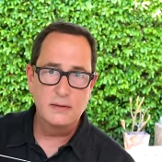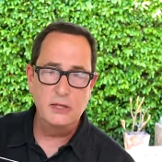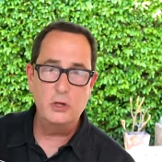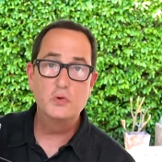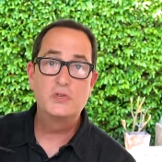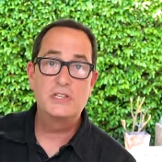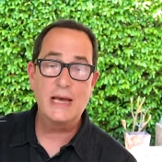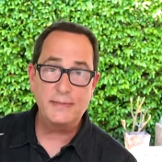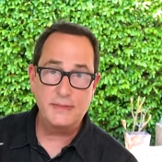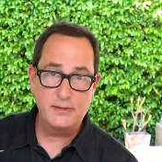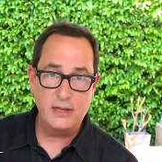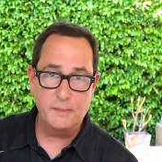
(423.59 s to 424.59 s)
that you set
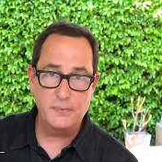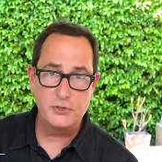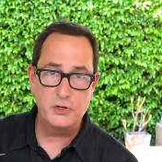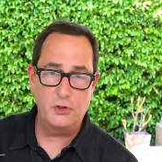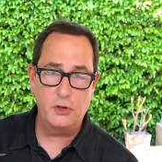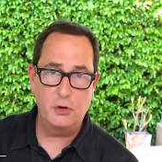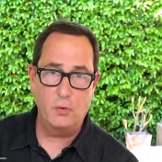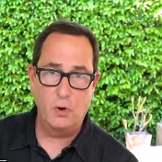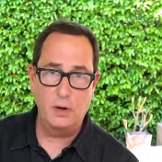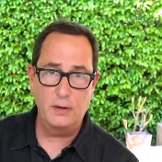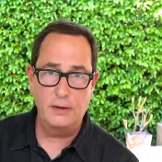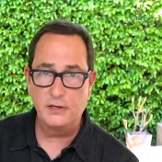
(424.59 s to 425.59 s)
the temperature that you
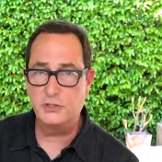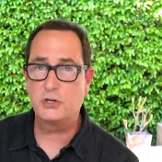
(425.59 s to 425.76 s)
want and it